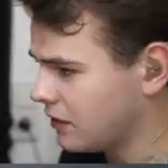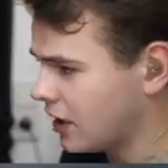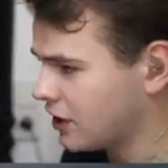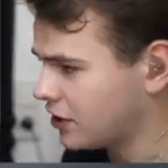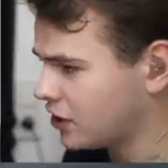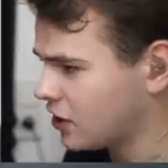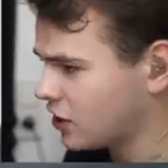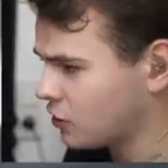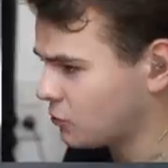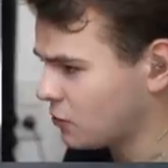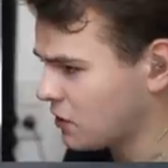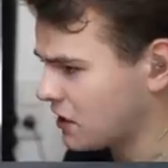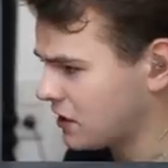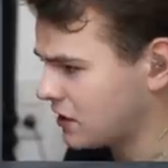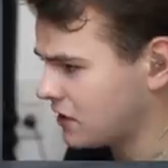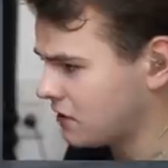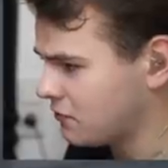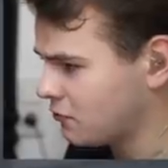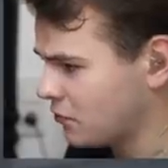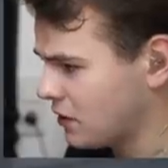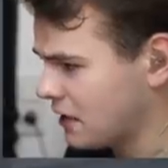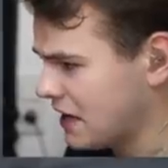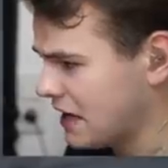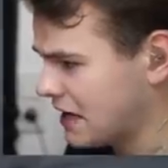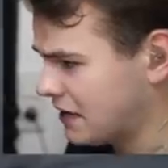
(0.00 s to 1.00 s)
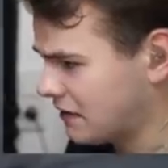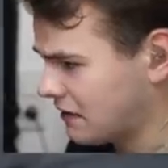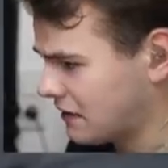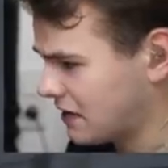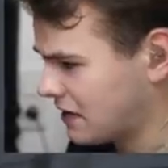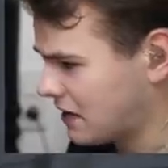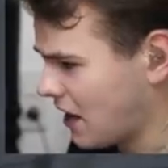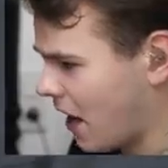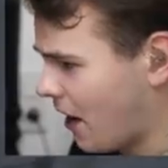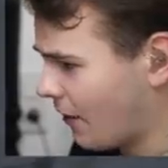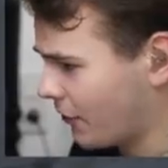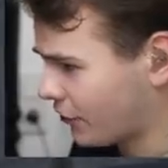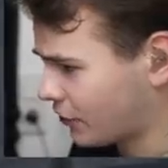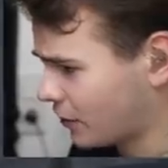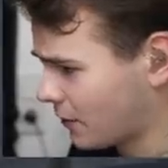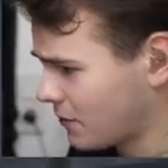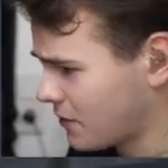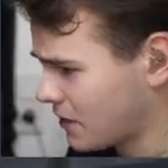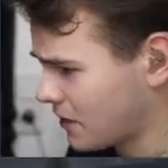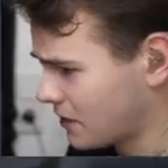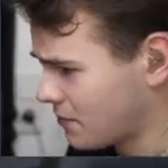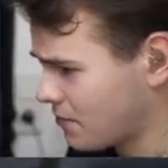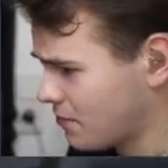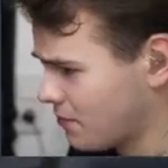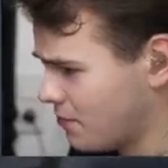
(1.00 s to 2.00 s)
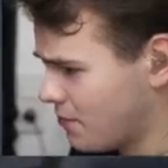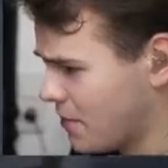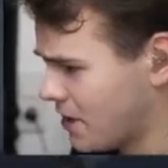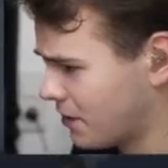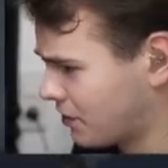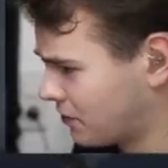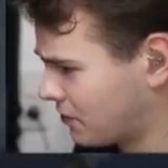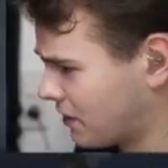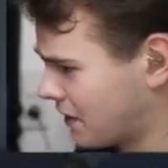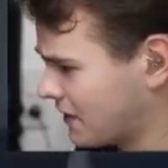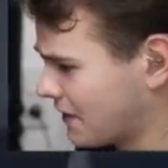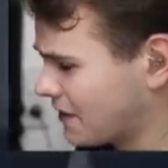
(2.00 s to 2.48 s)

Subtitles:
Let's just release ourselves from this misery.